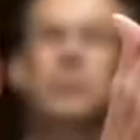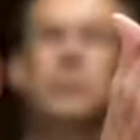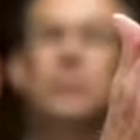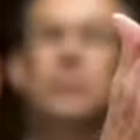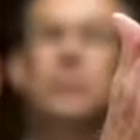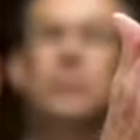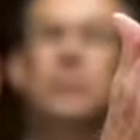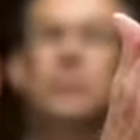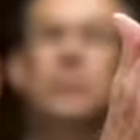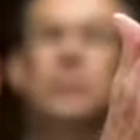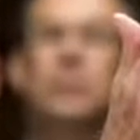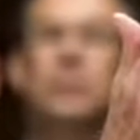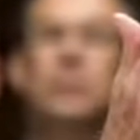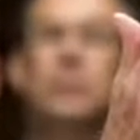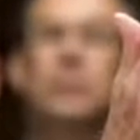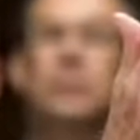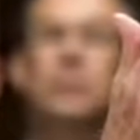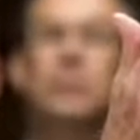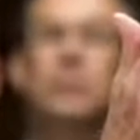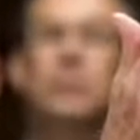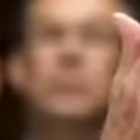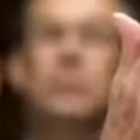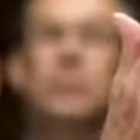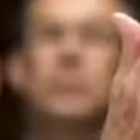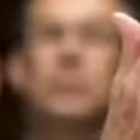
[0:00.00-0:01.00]

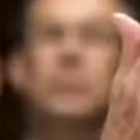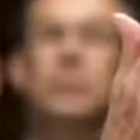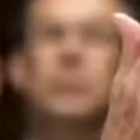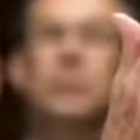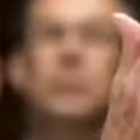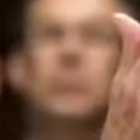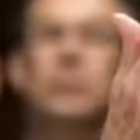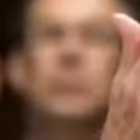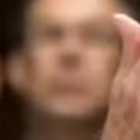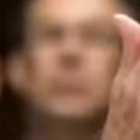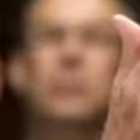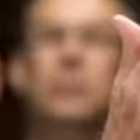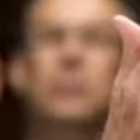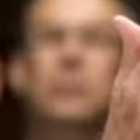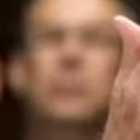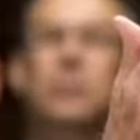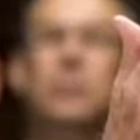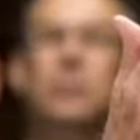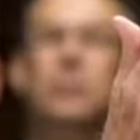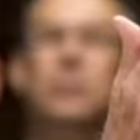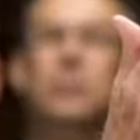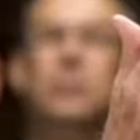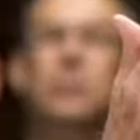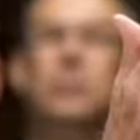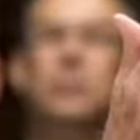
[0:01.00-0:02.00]

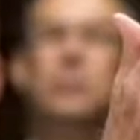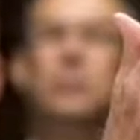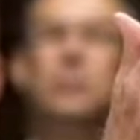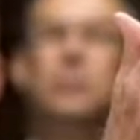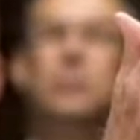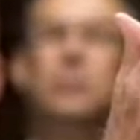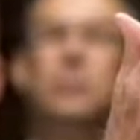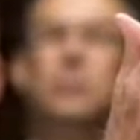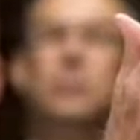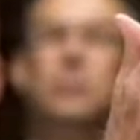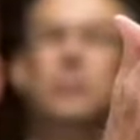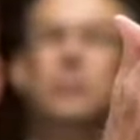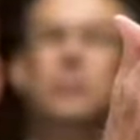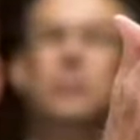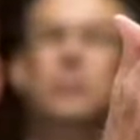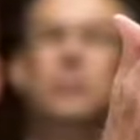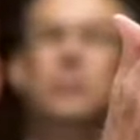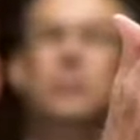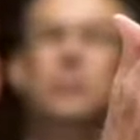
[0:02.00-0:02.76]
This person isn't speaking.